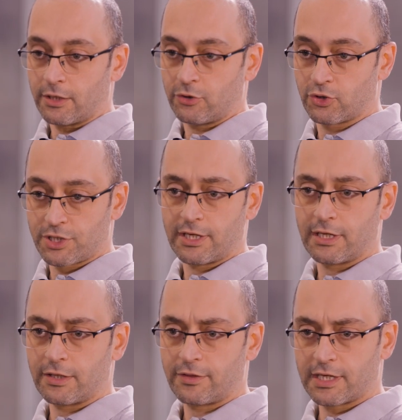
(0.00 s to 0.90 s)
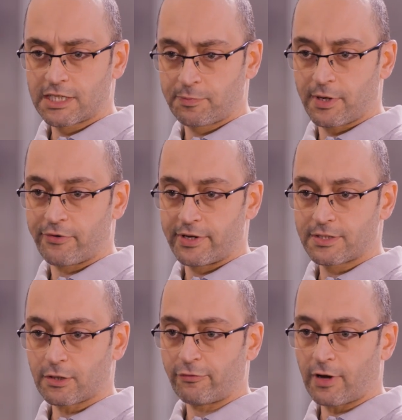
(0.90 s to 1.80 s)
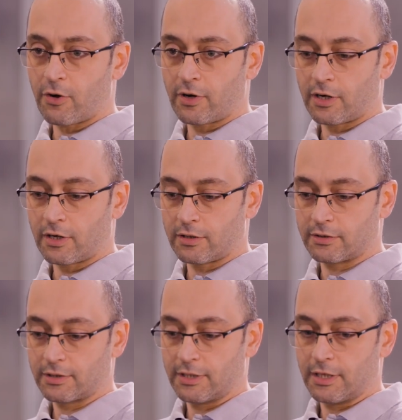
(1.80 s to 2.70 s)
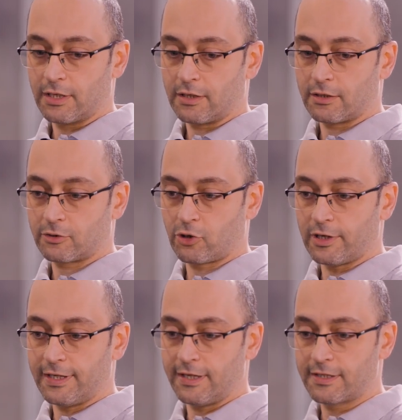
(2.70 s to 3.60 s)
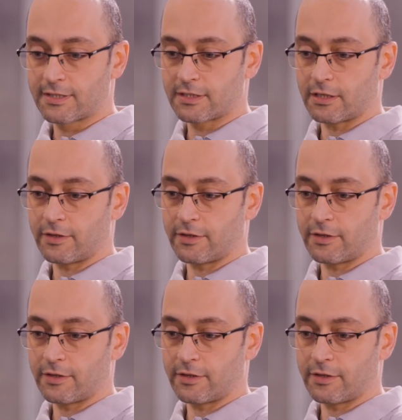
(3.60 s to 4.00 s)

usually the experience of our colleagues